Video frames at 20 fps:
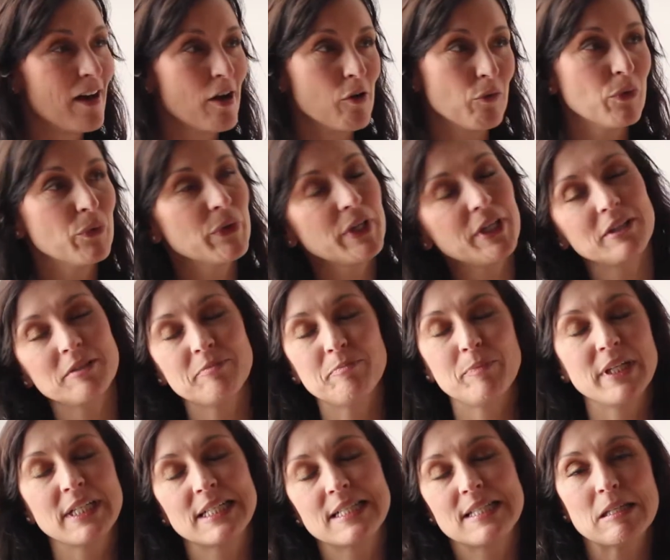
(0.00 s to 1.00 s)
Yeah, well, we could
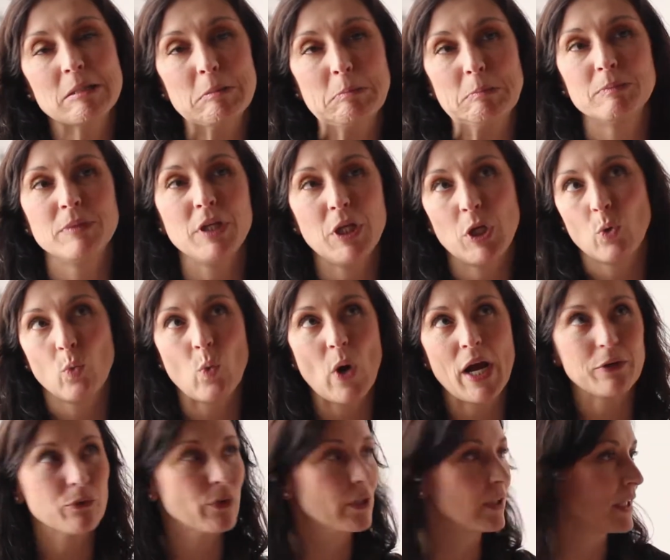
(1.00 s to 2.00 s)
pick some,
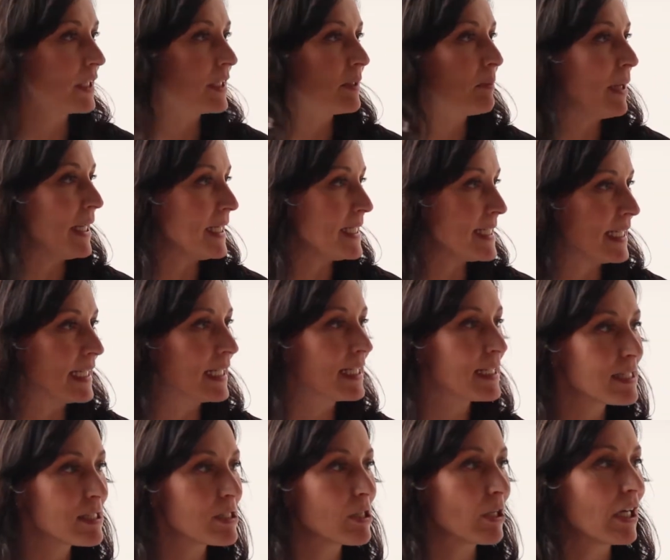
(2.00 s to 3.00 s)
wine-related
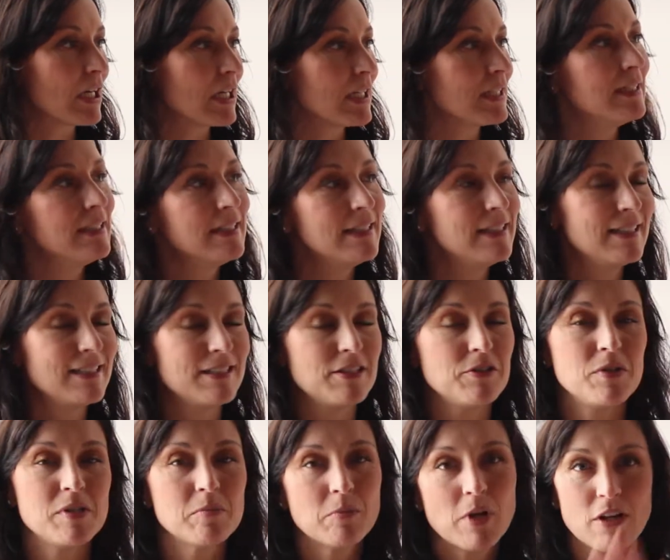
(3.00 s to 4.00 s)
paintings or
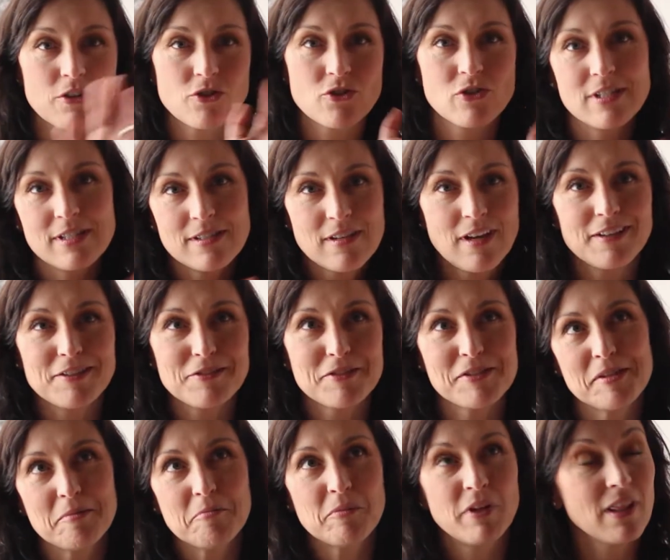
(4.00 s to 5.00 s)
do some countryside
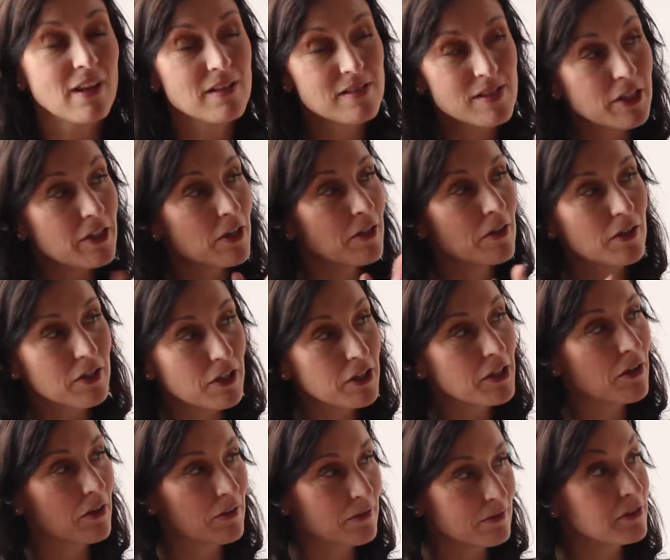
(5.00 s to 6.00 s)
or something. That's
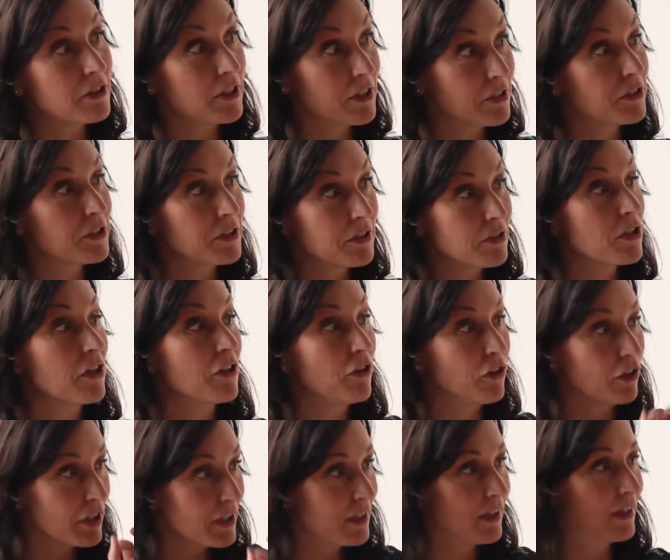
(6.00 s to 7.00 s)

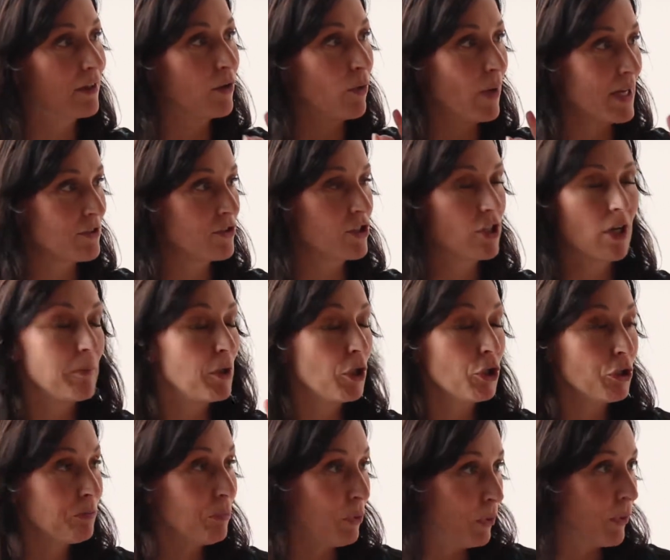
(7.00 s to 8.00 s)
good question. I
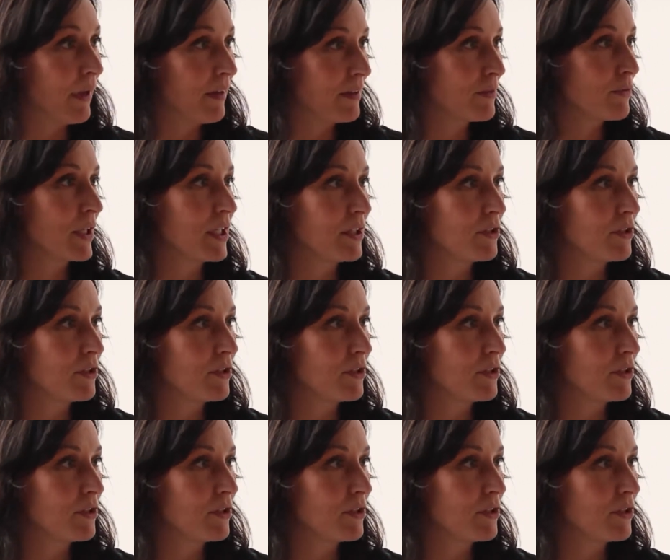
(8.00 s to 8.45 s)
mean, good point.